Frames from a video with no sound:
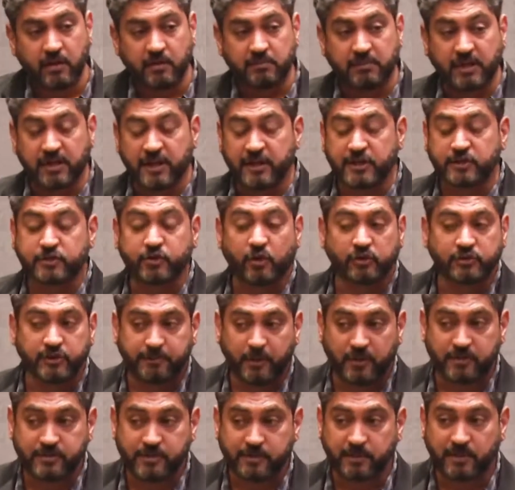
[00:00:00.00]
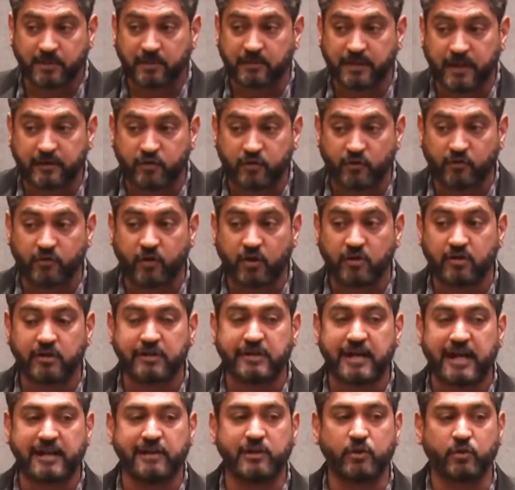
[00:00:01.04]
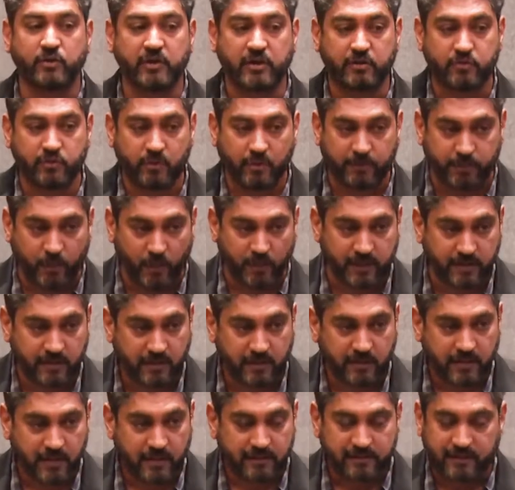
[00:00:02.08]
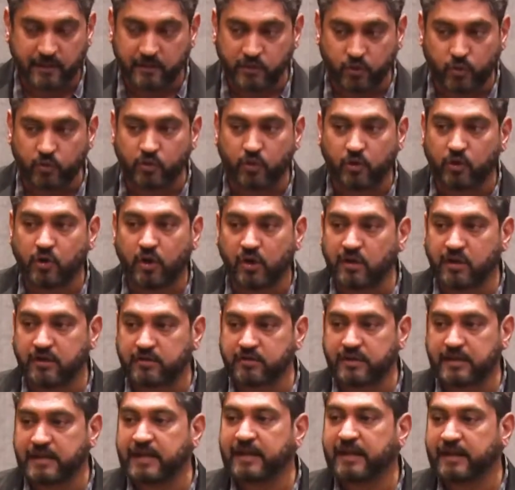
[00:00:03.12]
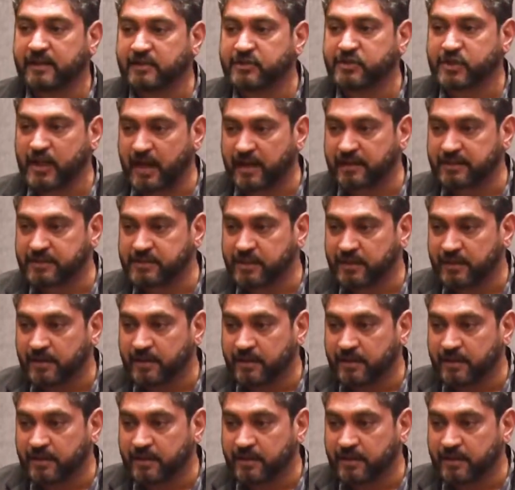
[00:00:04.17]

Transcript: But it is also possible that you've gotten diluted to a point that you're no longer really in charge.